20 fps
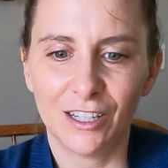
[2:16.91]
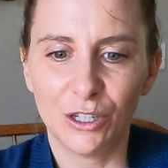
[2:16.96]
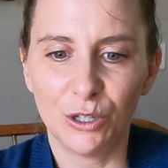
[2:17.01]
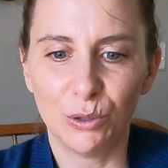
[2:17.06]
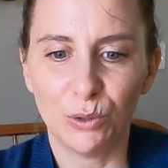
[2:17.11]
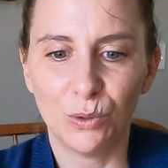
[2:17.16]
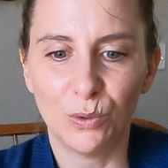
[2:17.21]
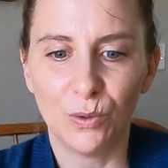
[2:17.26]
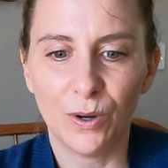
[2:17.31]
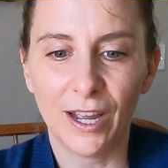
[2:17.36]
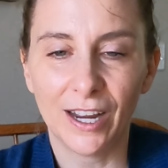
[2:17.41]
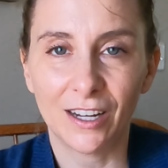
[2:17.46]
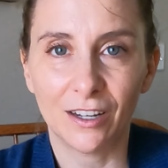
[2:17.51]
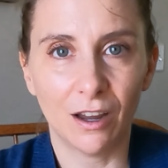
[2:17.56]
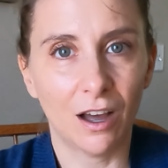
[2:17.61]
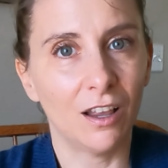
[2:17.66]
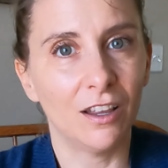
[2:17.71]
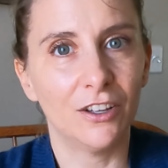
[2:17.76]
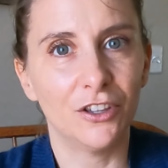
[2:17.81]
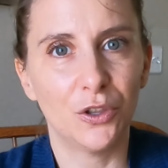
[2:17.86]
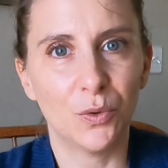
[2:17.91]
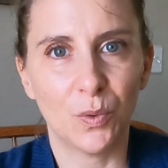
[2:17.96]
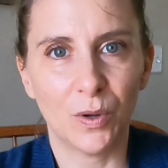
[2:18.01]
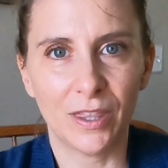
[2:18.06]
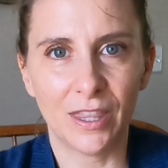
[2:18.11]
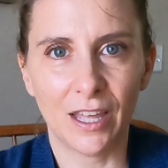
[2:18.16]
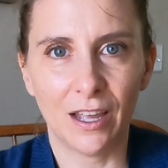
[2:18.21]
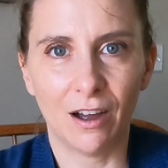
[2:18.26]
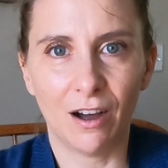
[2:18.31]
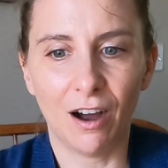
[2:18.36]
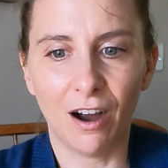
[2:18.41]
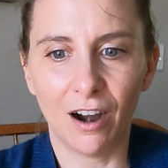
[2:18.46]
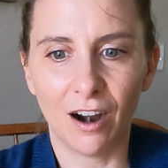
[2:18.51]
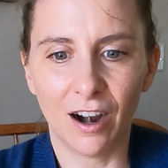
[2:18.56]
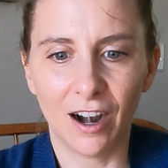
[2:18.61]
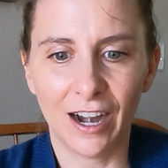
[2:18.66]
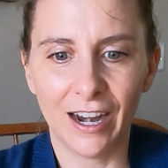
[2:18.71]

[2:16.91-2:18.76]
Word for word: to acknowledge what they are.